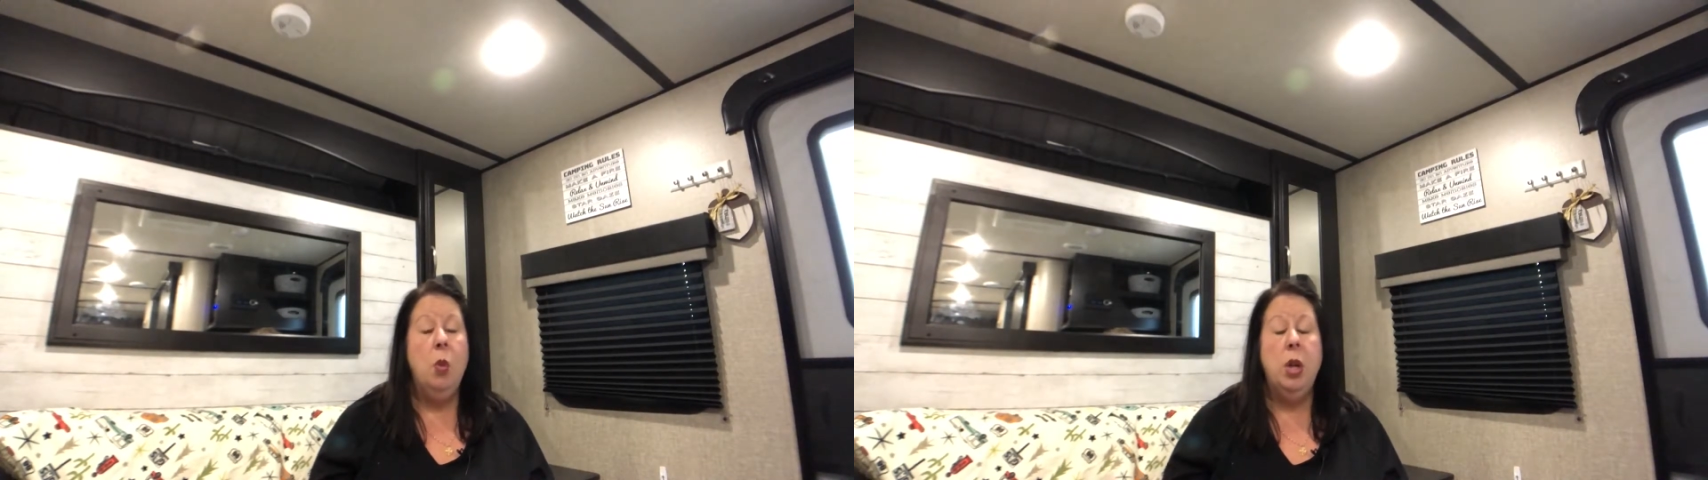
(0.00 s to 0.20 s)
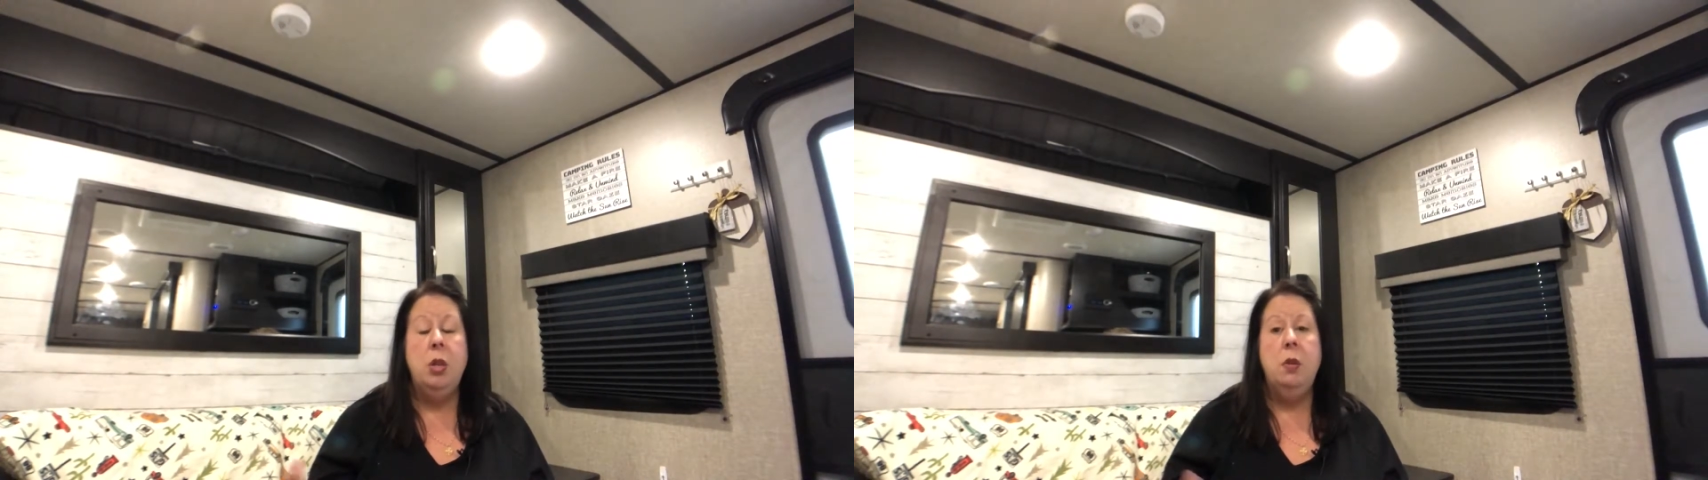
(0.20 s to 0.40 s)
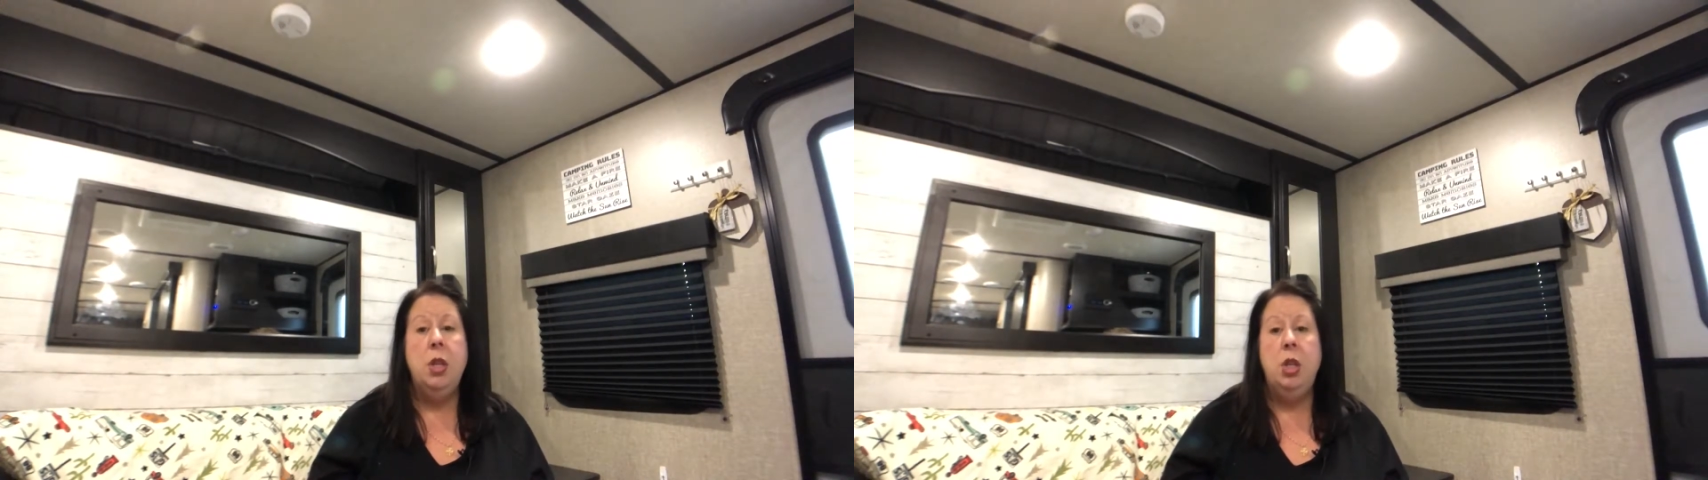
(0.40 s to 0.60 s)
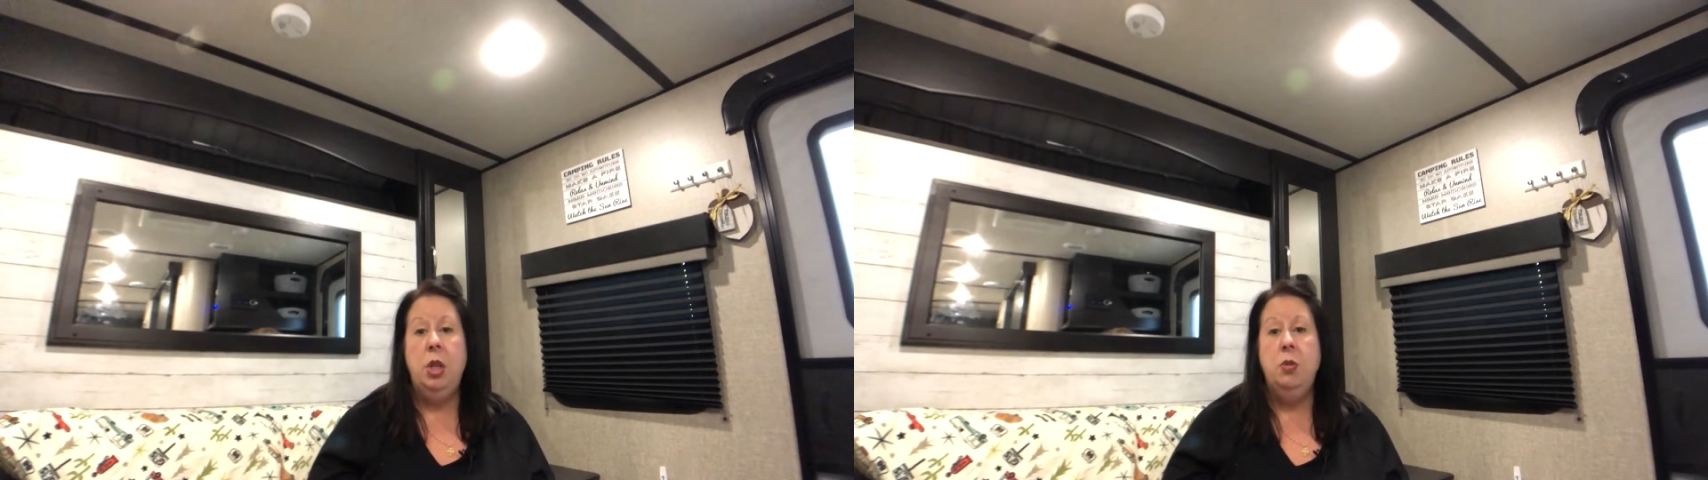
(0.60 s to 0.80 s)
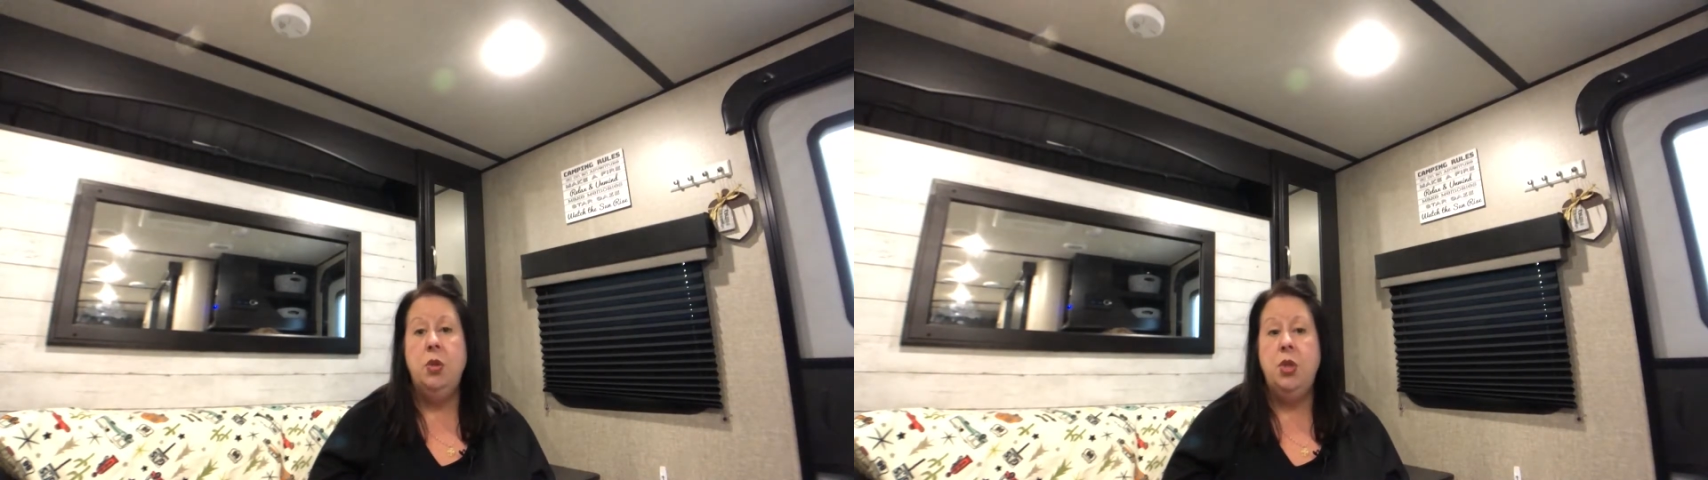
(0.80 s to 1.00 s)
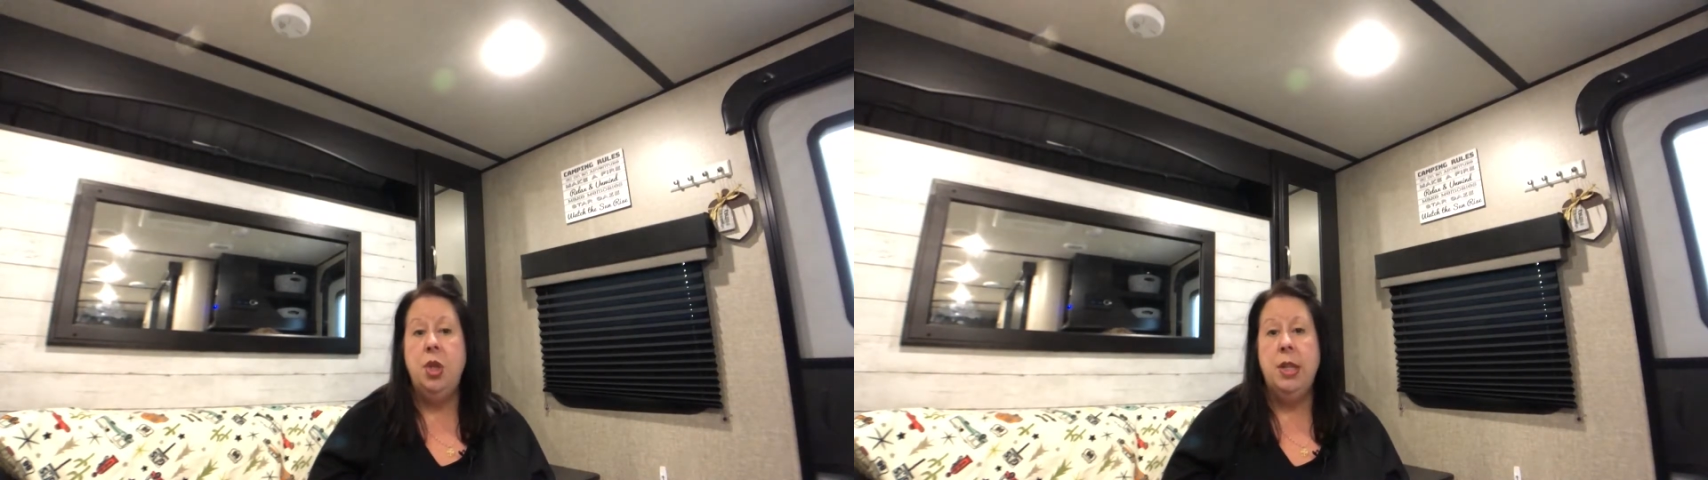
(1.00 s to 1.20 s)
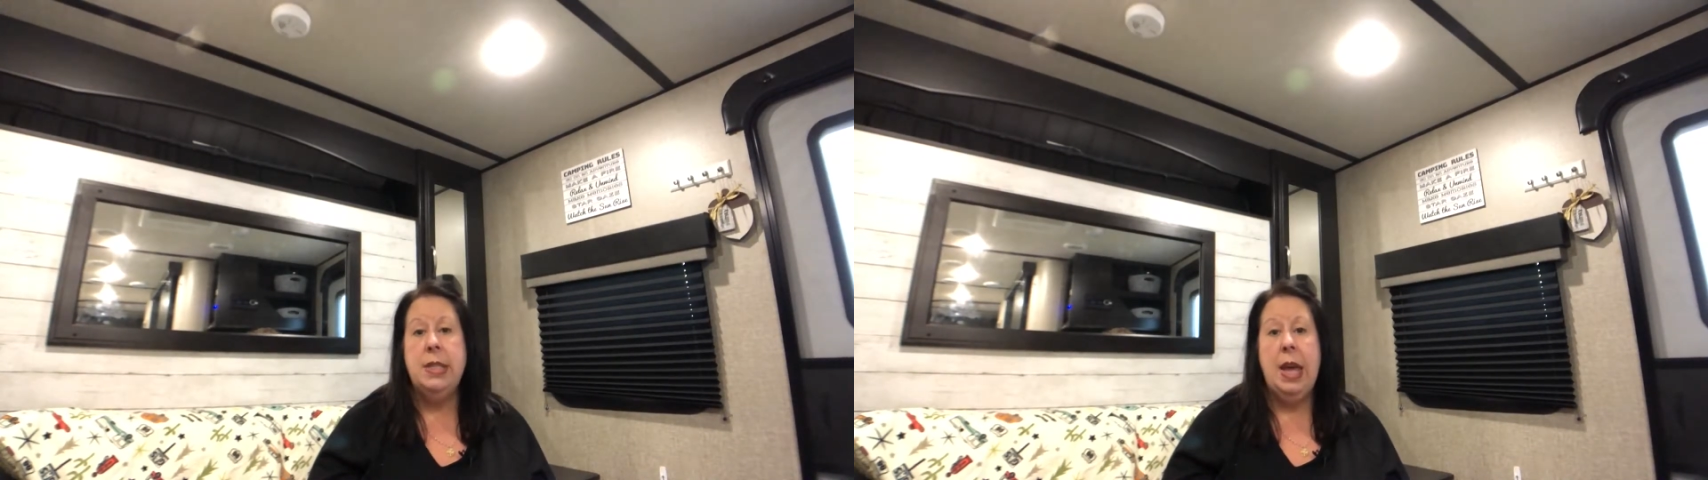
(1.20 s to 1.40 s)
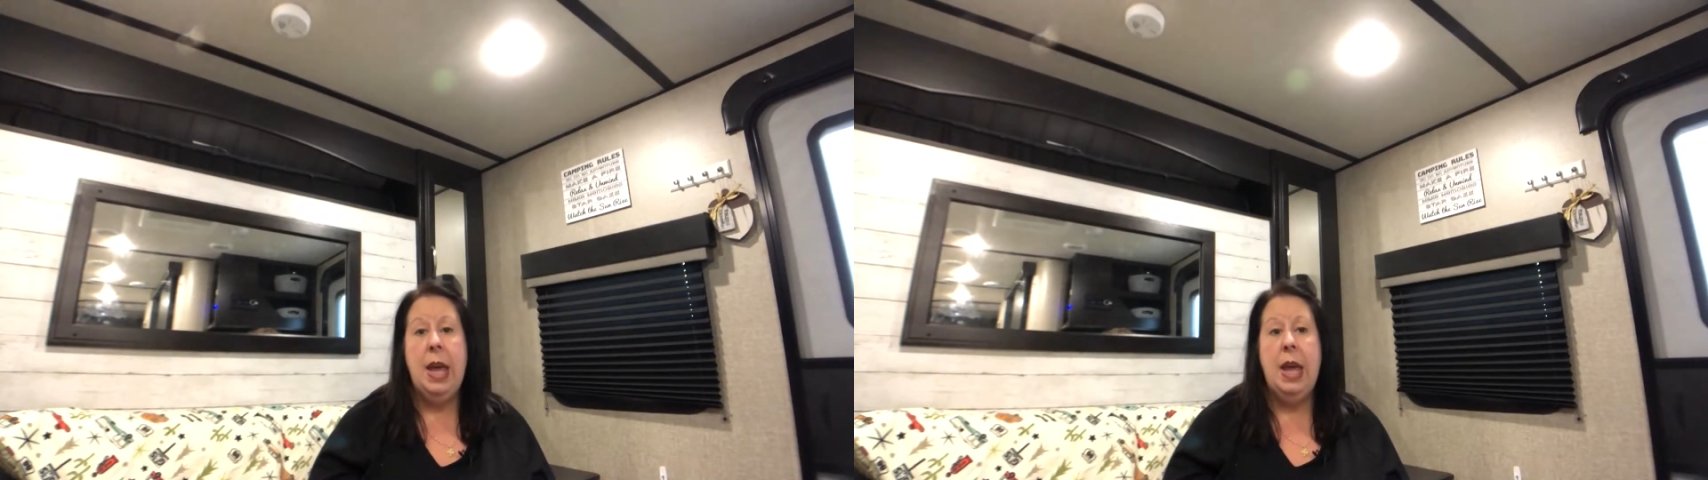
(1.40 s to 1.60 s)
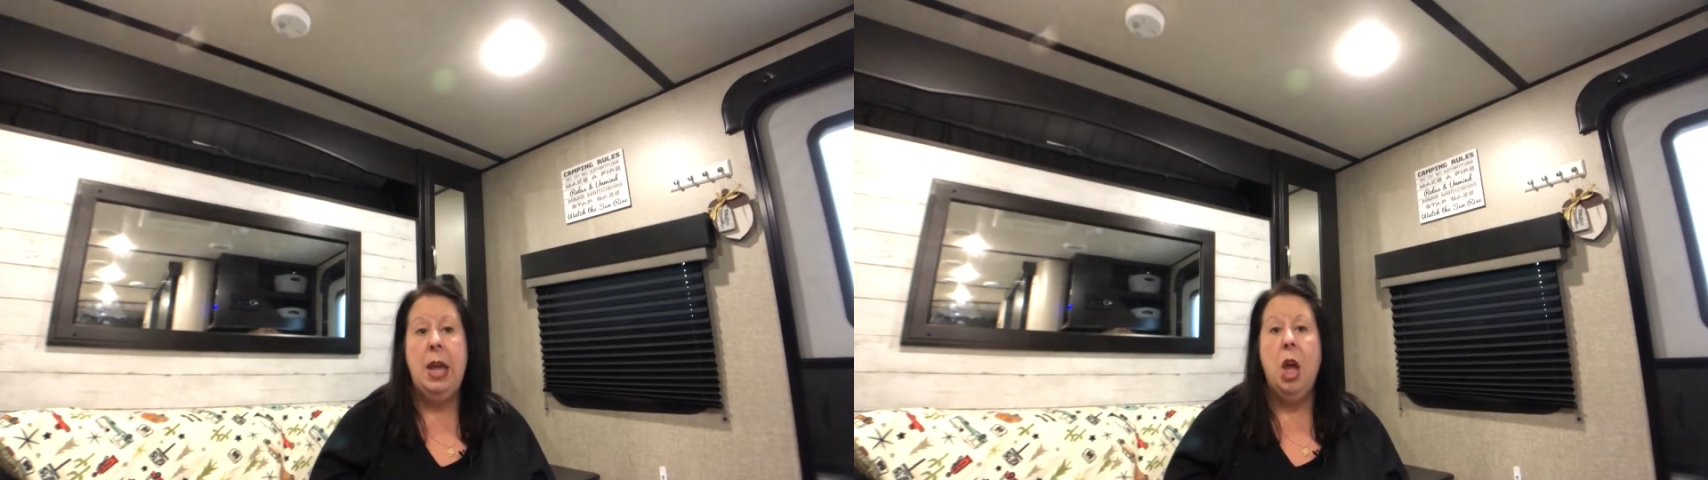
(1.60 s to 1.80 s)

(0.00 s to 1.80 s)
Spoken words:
where you can use just a